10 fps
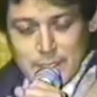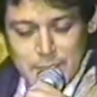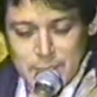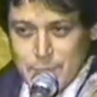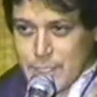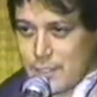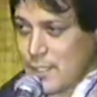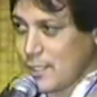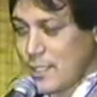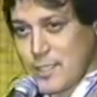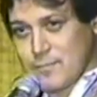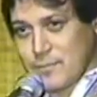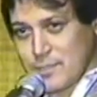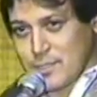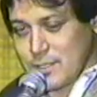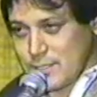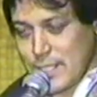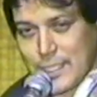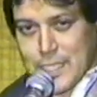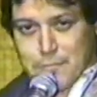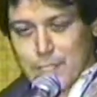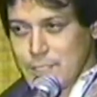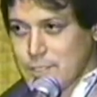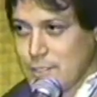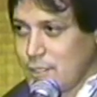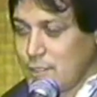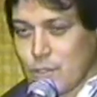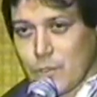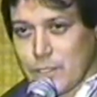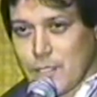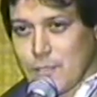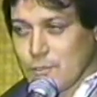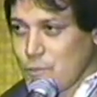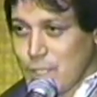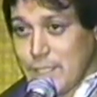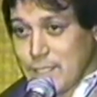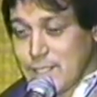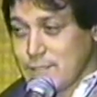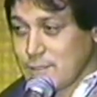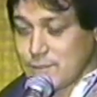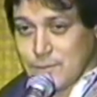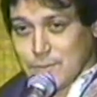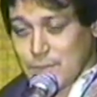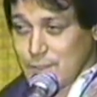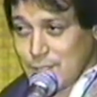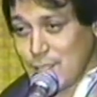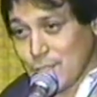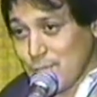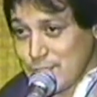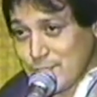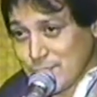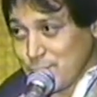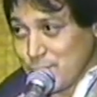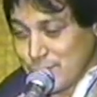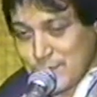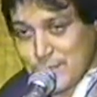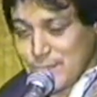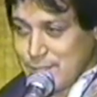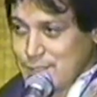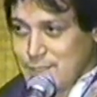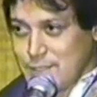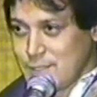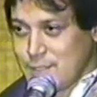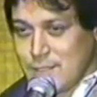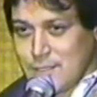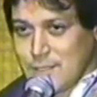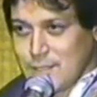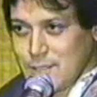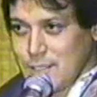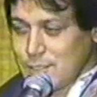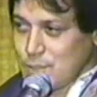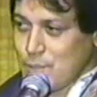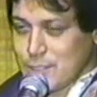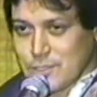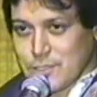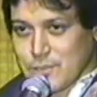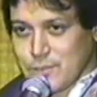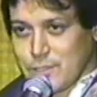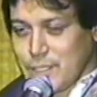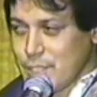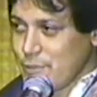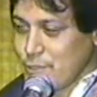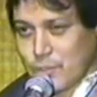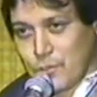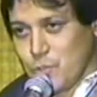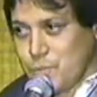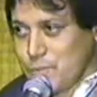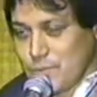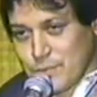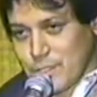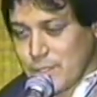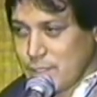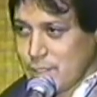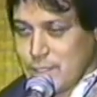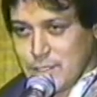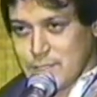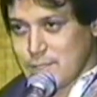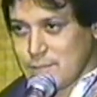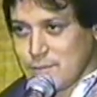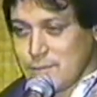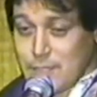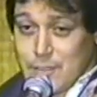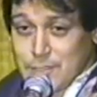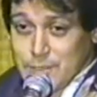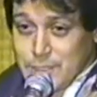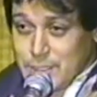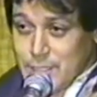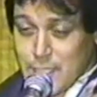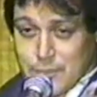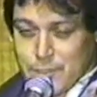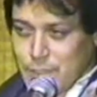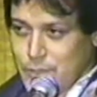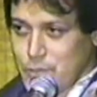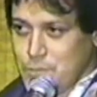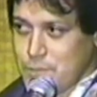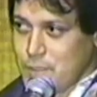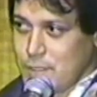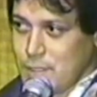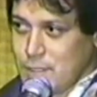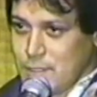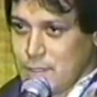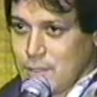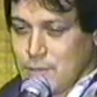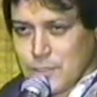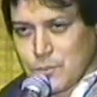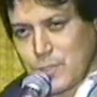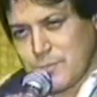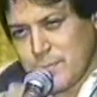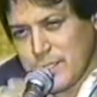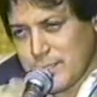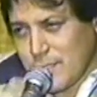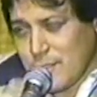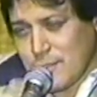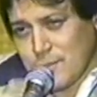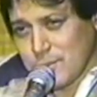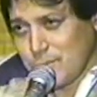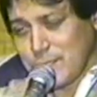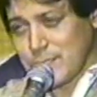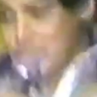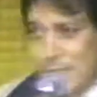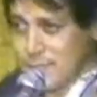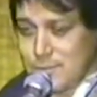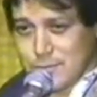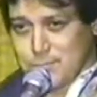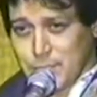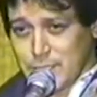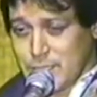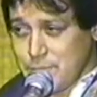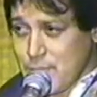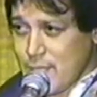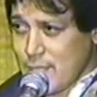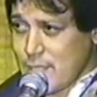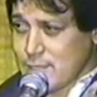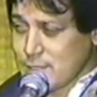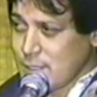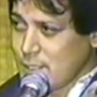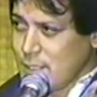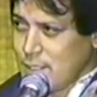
Anyway, you know, like San Gabriel, I used to go to an all-white high school, all-white schools, you know. And, I used to walk to school together in a group with all the other kids. And, you know, I was the only Chicano in the group. There was this one big, tall, white guy, you know, Billy J. Badass.